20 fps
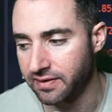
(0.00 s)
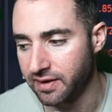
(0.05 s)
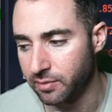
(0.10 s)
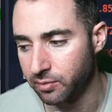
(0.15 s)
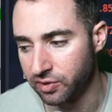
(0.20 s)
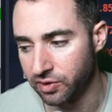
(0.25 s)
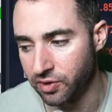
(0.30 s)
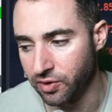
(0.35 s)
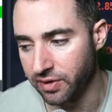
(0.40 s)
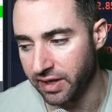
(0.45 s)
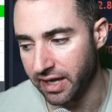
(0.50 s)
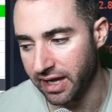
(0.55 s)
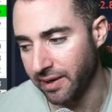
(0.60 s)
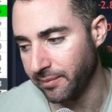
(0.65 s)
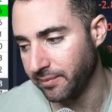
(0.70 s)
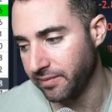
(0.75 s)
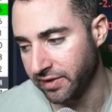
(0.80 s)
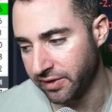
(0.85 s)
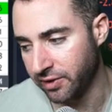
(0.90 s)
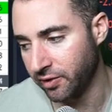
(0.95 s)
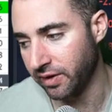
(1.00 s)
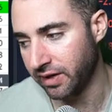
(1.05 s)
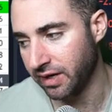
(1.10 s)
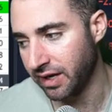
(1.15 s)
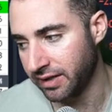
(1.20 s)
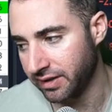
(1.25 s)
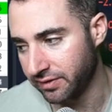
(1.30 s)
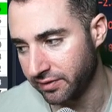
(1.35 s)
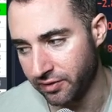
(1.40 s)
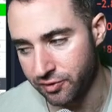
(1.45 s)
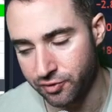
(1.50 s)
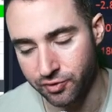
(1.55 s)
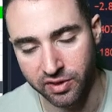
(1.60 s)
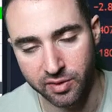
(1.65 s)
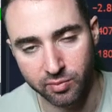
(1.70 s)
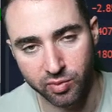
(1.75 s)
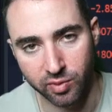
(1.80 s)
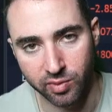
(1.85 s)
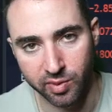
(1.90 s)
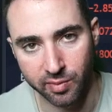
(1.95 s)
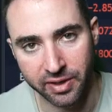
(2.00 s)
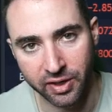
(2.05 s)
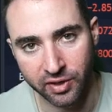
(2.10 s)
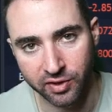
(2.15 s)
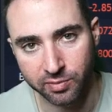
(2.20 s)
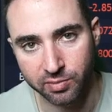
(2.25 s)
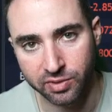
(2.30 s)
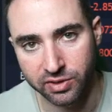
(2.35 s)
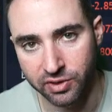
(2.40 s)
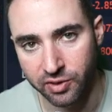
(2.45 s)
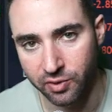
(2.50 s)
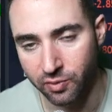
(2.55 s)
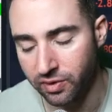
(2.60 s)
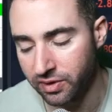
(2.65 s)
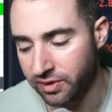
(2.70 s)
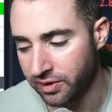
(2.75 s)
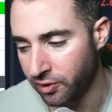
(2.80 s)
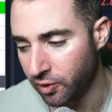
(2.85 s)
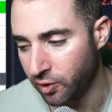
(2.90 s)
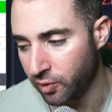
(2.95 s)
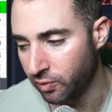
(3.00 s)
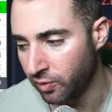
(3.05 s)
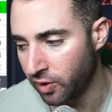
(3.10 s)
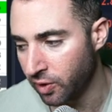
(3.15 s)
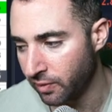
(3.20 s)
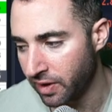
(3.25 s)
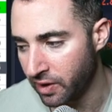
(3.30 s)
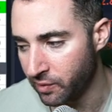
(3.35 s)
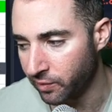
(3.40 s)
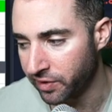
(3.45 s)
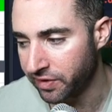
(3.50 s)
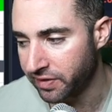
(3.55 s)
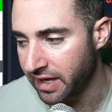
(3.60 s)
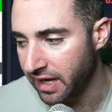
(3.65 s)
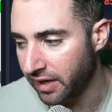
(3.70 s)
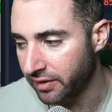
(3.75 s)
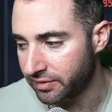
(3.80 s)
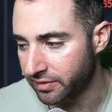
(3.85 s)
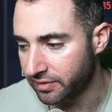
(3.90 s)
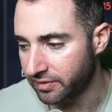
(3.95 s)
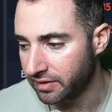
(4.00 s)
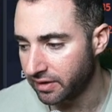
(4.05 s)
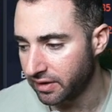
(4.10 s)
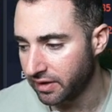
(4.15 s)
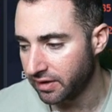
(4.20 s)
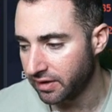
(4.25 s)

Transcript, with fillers: Then below that, you know, I guess I joined the perma bears below, you know, around 1,000.